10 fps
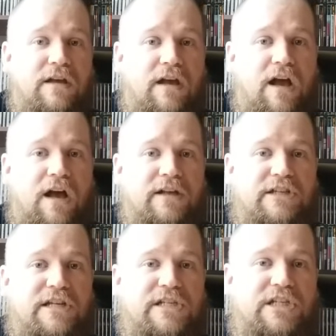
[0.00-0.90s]
uh,
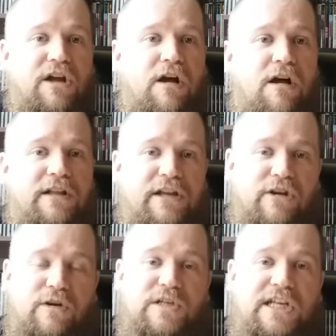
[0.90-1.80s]
to install, and then you know,
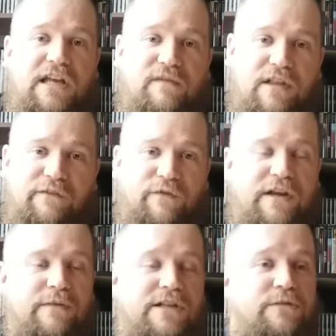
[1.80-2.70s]
of course they give you the
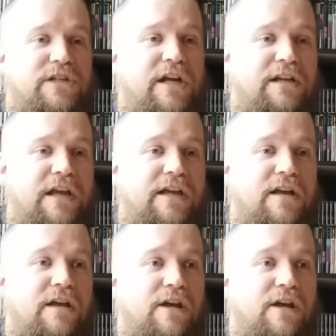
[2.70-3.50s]
free ones, which I like.